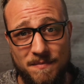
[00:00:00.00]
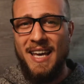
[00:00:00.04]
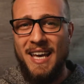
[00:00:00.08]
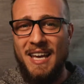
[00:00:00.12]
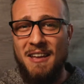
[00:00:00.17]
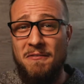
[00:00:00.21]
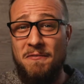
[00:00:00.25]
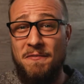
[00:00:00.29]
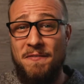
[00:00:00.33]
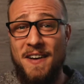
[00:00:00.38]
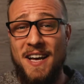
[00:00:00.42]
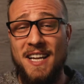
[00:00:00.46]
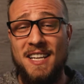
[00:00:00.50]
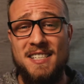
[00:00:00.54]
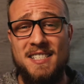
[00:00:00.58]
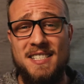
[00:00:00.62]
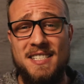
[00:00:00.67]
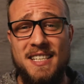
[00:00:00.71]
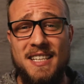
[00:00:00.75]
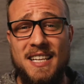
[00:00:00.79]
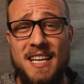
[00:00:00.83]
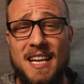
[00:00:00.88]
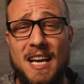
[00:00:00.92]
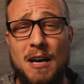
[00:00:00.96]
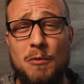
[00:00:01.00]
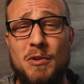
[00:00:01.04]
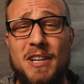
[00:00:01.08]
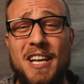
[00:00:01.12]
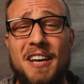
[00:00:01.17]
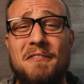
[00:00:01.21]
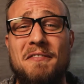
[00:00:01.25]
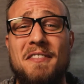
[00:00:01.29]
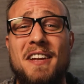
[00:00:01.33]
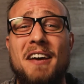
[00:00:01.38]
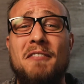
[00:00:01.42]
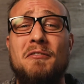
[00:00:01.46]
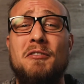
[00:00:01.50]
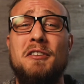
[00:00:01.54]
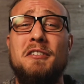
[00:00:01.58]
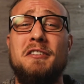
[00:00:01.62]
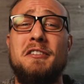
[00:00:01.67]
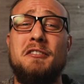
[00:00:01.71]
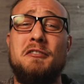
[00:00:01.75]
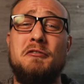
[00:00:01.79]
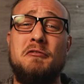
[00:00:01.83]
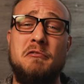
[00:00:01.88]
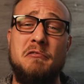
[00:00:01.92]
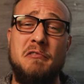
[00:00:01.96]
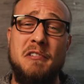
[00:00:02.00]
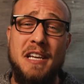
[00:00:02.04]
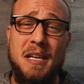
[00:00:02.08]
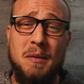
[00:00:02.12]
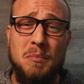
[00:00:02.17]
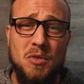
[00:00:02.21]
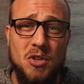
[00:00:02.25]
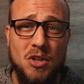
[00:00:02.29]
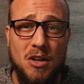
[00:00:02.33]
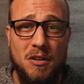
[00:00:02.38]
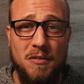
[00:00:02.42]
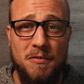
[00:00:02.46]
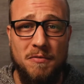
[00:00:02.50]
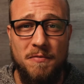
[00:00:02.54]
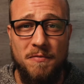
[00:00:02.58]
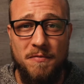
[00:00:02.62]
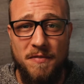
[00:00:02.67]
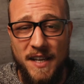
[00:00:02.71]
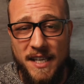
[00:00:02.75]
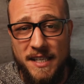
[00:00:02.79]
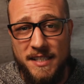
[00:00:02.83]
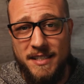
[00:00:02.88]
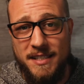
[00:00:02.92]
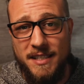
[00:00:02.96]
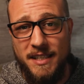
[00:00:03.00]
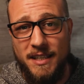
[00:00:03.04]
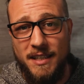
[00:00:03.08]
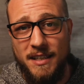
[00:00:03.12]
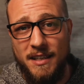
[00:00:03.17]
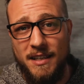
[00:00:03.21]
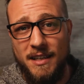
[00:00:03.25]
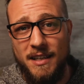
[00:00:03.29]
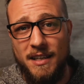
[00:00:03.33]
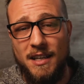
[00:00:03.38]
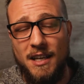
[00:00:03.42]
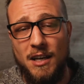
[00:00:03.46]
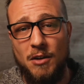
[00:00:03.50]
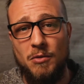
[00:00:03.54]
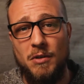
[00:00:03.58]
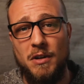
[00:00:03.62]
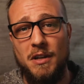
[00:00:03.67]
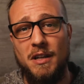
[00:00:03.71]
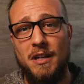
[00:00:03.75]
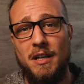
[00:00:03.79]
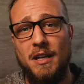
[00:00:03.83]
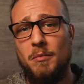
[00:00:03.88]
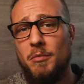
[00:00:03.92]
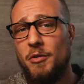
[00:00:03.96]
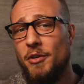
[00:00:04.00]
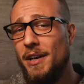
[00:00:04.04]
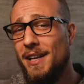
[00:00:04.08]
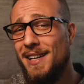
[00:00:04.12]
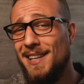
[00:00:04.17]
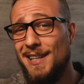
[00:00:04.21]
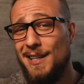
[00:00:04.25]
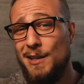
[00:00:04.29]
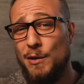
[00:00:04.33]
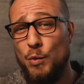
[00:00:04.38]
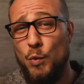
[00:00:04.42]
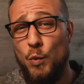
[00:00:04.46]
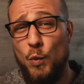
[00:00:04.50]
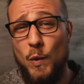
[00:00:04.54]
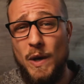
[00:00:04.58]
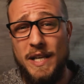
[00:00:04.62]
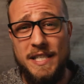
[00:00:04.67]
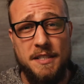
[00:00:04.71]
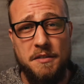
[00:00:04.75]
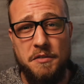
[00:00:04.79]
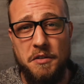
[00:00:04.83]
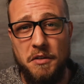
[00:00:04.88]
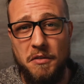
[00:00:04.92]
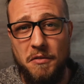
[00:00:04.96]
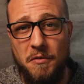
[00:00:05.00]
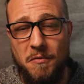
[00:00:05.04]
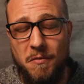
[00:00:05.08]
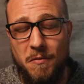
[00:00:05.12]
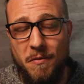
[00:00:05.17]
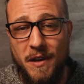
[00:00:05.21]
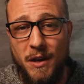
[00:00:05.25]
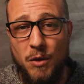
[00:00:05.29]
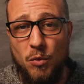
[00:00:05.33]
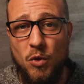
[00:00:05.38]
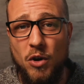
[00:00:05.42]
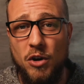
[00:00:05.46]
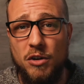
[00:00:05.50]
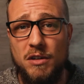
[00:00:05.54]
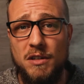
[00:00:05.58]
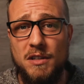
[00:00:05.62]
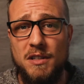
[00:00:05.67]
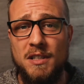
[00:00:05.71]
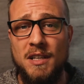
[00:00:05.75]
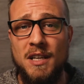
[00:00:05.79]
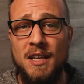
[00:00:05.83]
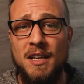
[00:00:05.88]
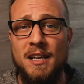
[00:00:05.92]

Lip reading: A fallacy that I would have never dreamed of facing in our liberated Western free world